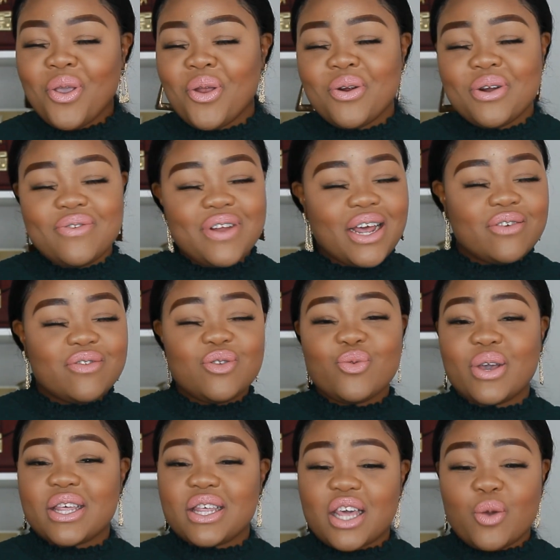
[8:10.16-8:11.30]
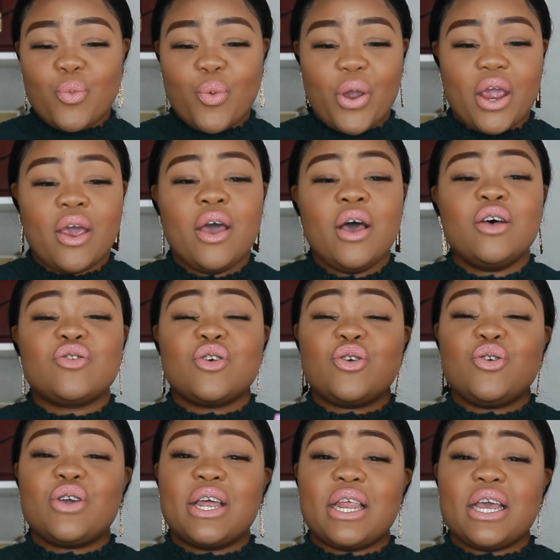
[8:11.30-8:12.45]
You don't even have to wear shapewear. So
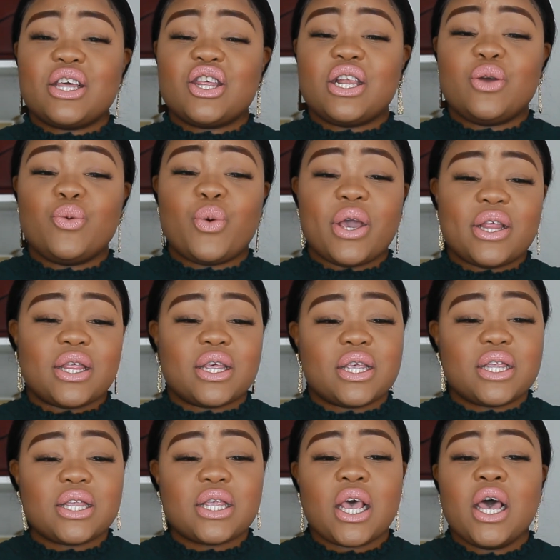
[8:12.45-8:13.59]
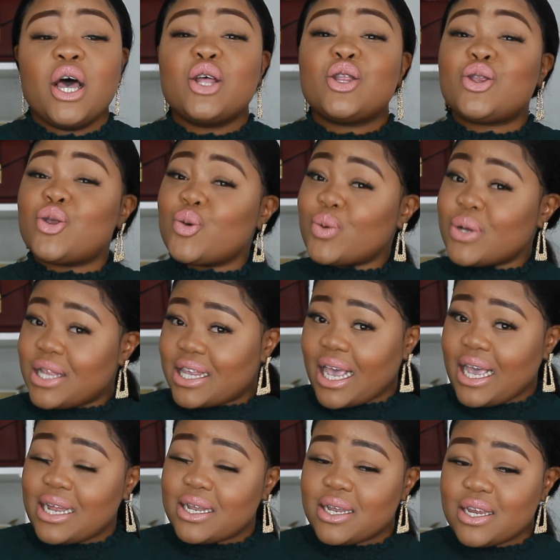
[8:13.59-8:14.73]
you can actually wear this to a
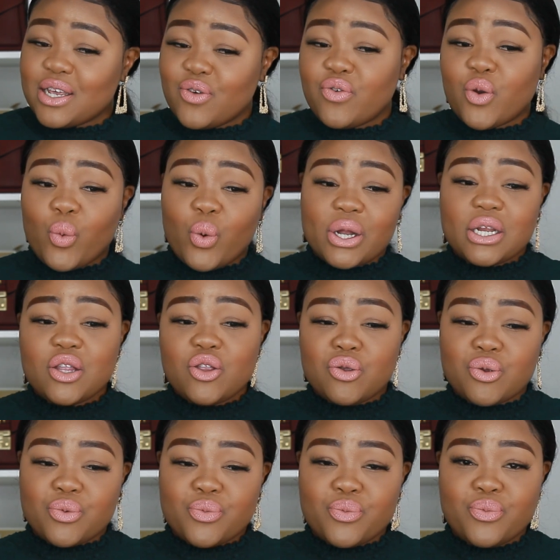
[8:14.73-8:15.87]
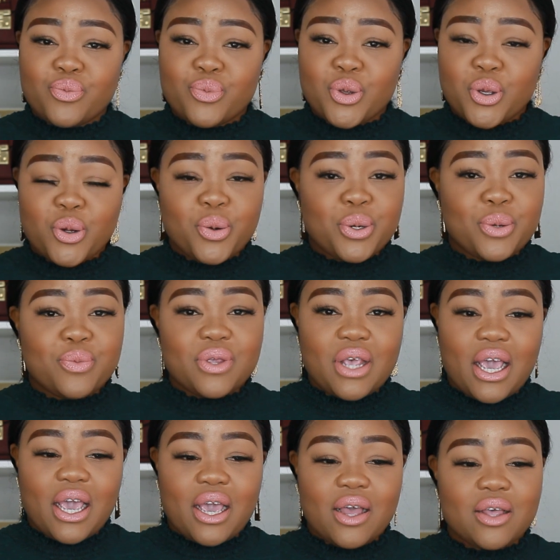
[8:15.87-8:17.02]
date if you wanted to. You know what I'm
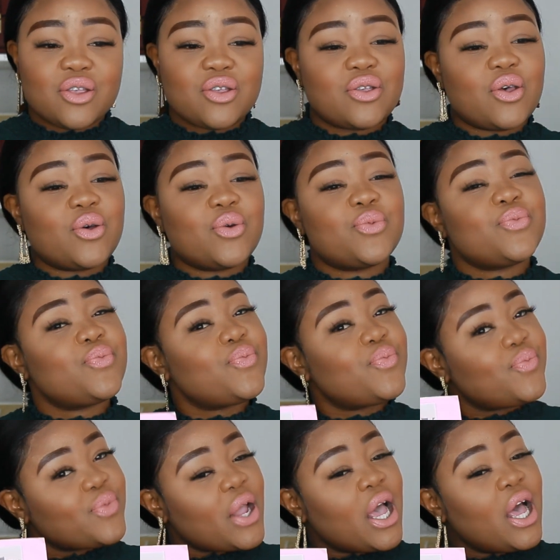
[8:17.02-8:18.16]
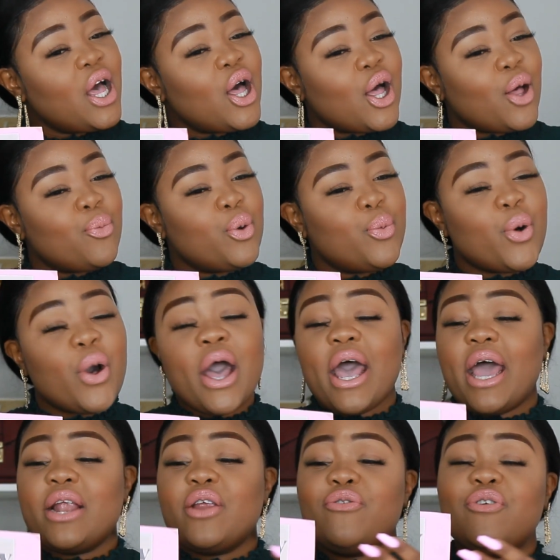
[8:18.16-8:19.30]
saying? So, boo boo.
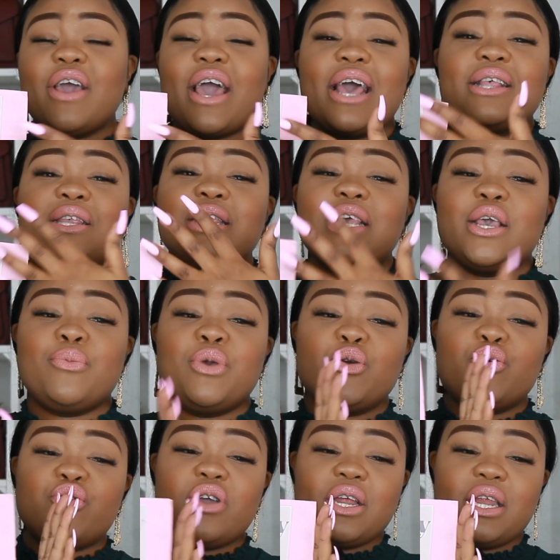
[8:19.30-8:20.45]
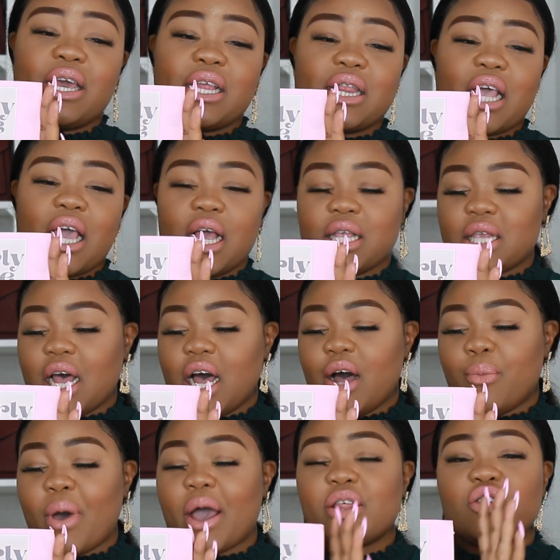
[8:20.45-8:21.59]
And if you guys seeing me reading things,
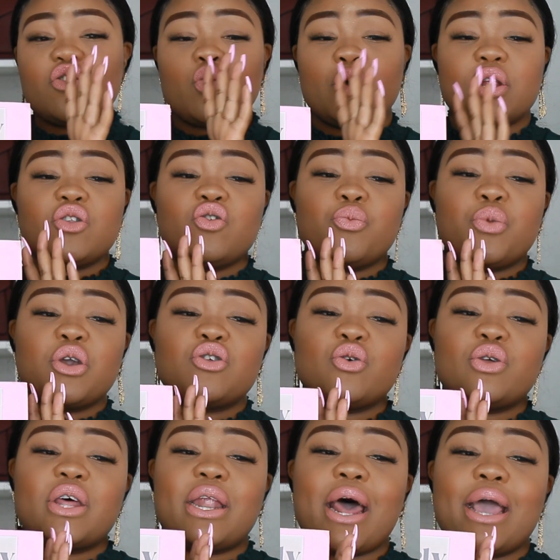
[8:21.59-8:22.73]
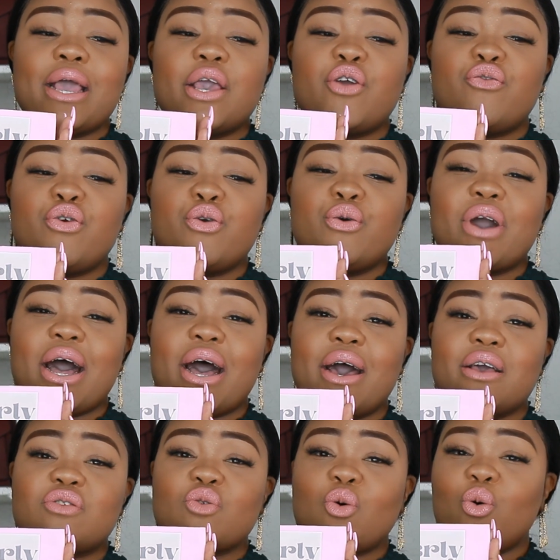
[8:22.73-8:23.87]
I just wanted to make sure that I give you
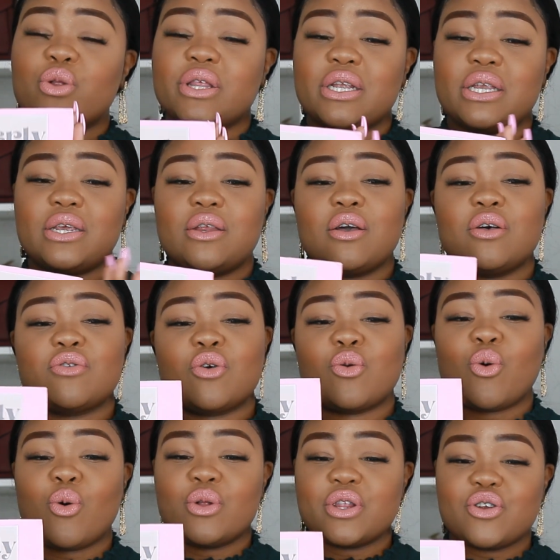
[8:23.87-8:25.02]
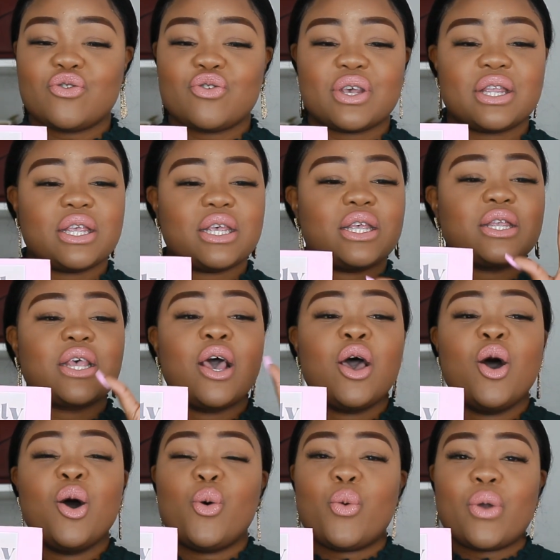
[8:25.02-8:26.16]
guys all the details on all the dresses,
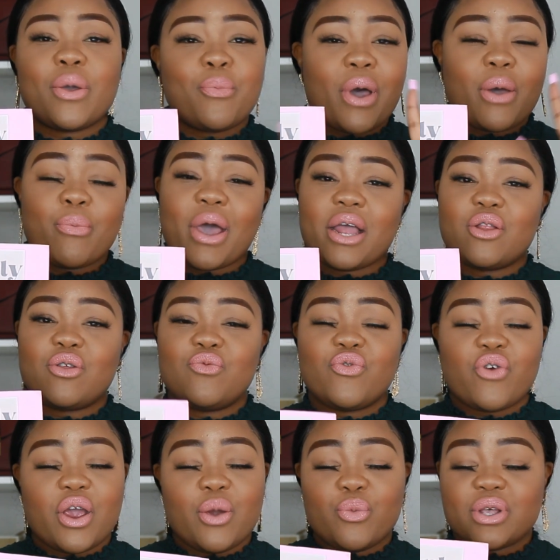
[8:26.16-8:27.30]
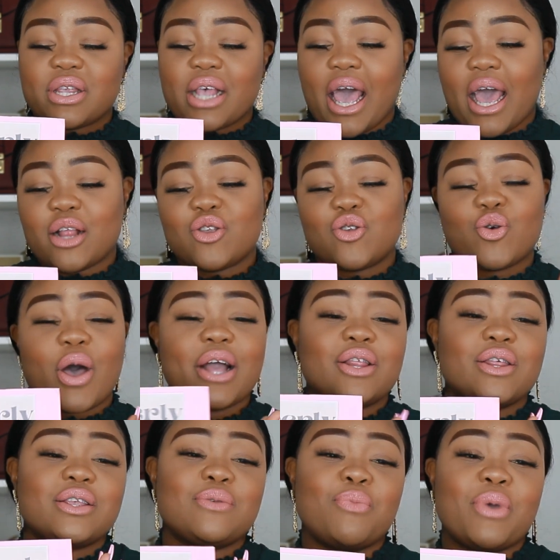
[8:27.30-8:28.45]
where my mind frame was at. So I
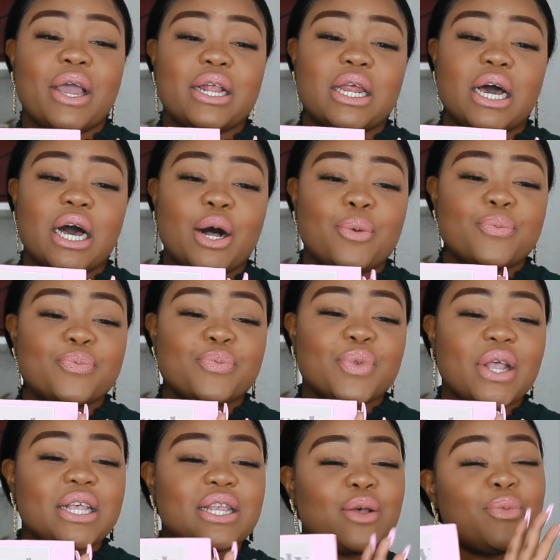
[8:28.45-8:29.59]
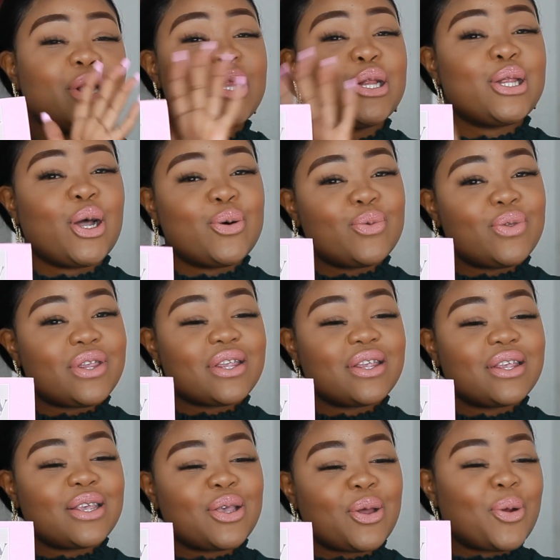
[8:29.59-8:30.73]
just made some little notes.
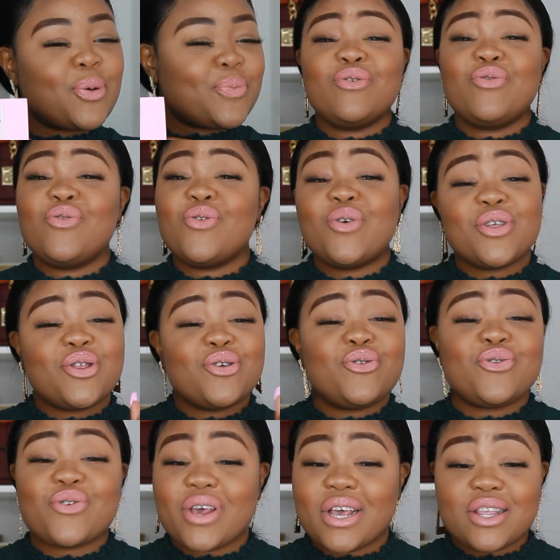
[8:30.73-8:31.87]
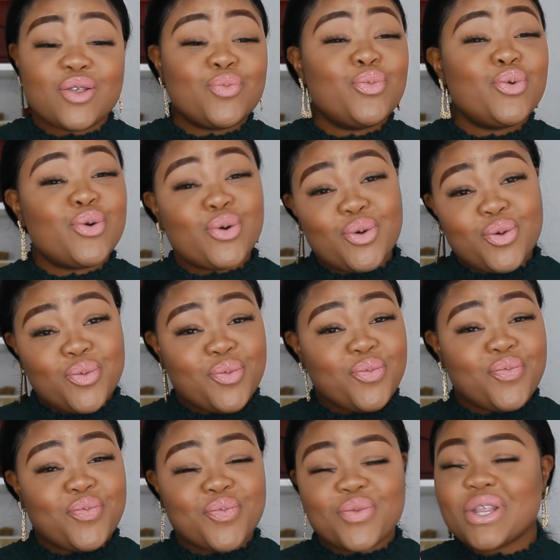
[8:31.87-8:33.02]
You a fourth dress, boo.
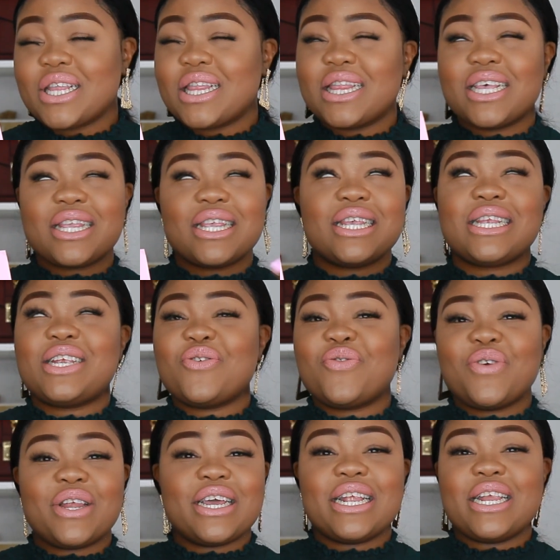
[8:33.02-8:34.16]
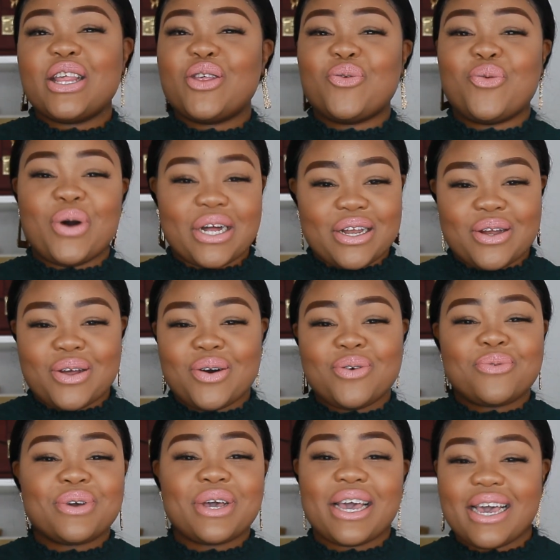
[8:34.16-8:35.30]
This is definitely the one,
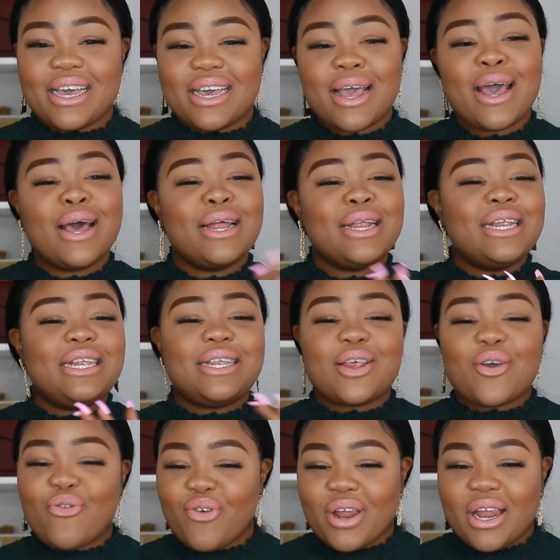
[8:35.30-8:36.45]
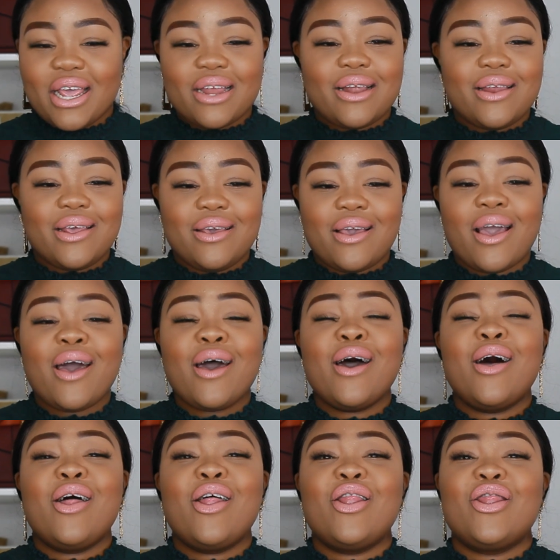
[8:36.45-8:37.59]
okay? Definitely
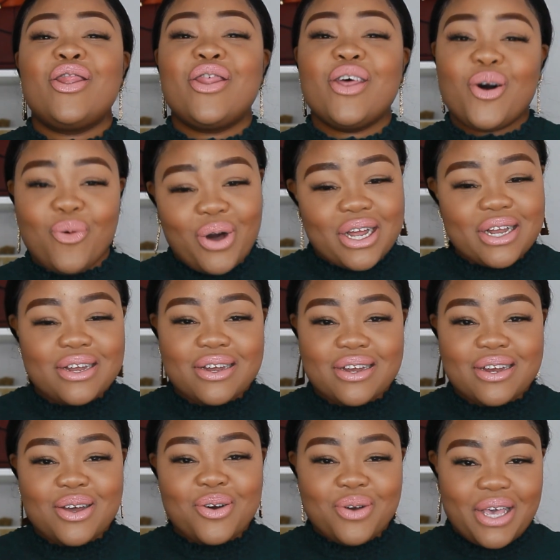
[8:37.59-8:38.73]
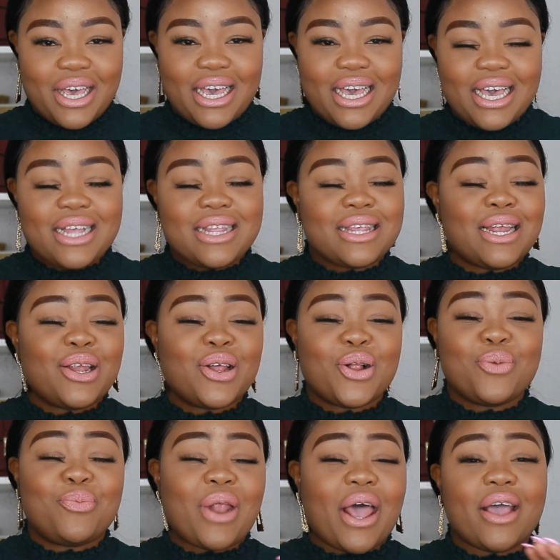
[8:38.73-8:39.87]
the one, okay? It's a
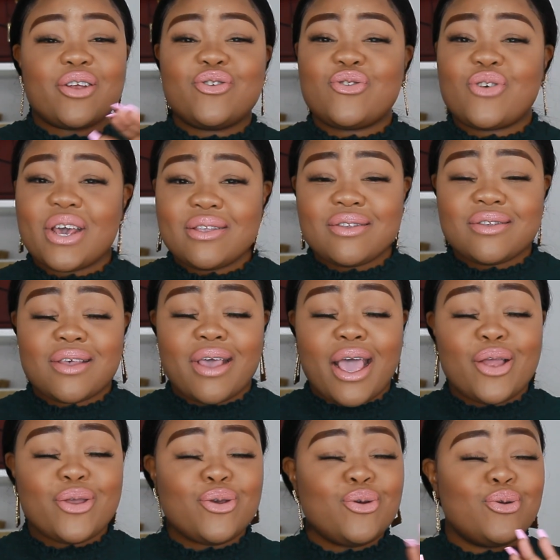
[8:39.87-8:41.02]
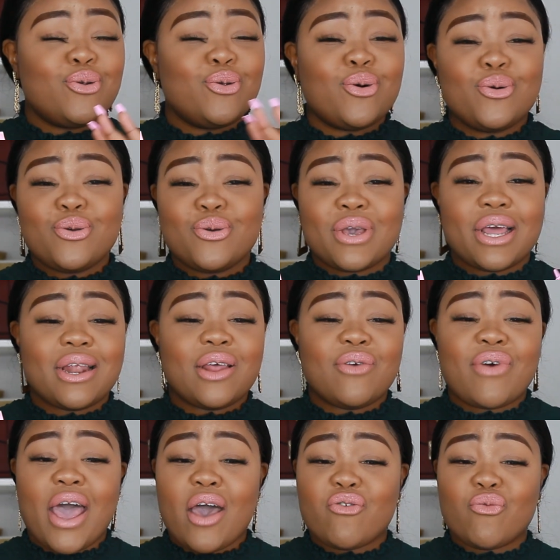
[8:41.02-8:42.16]
little black dress, and you know you can
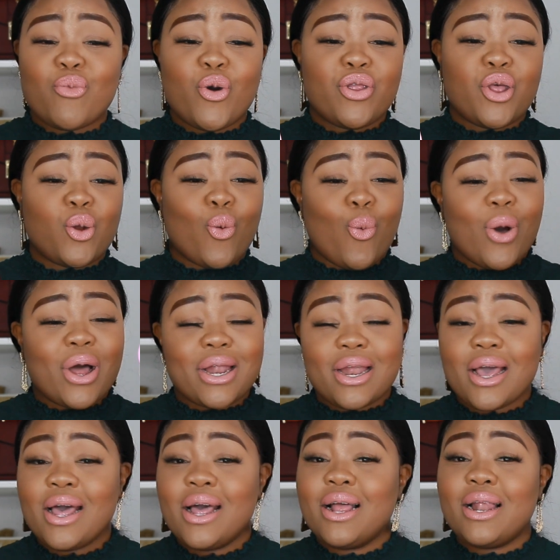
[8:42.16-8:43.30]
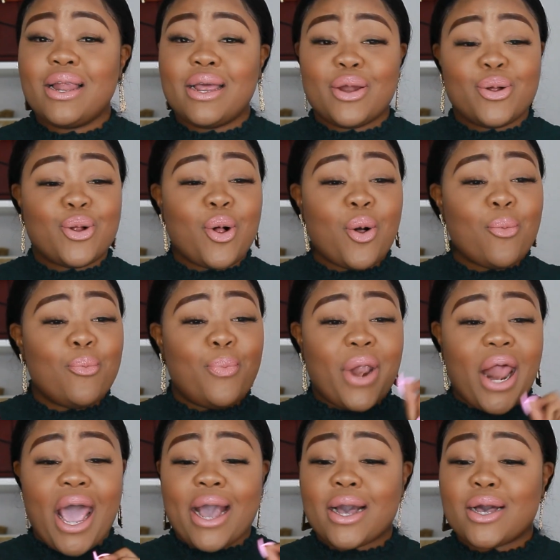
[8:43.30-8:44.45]
never have more than one little
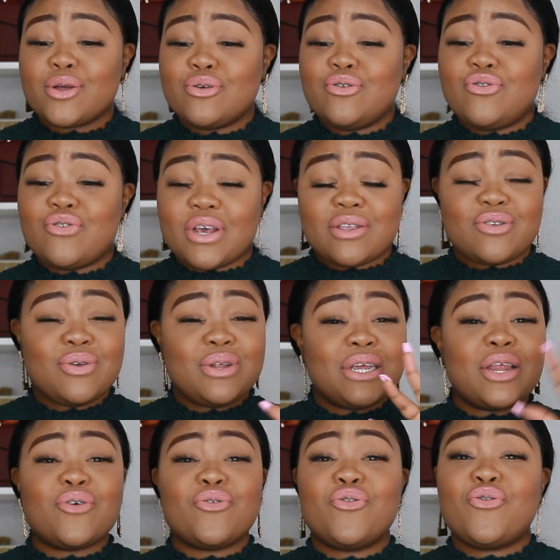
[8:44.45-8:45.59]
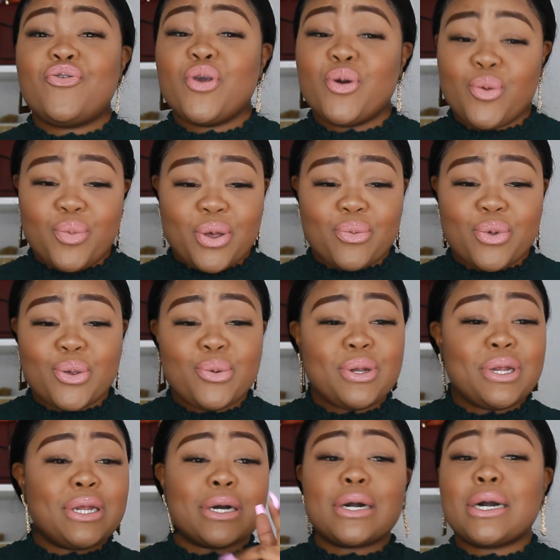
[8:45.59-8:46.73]
black dress. You need a few, baby. You
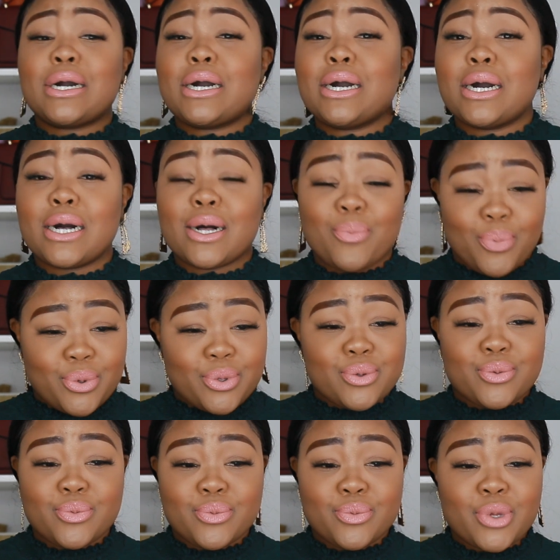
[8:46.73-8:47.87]
need a couple.